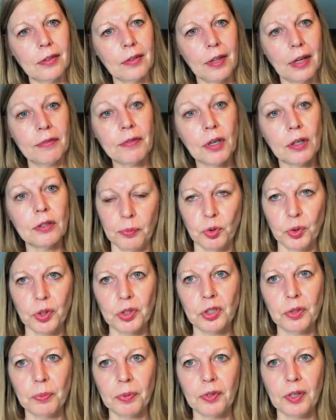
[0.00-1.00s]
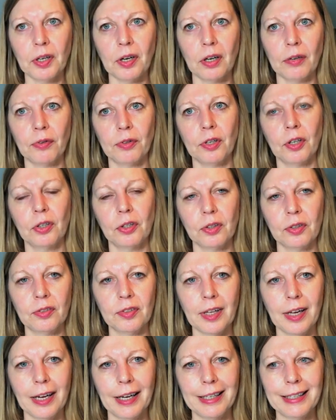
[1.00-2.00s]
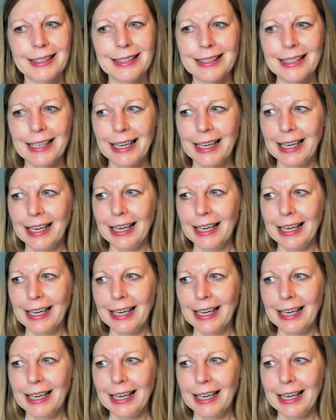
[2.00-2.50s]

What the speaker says: they've got 20% off the whole site.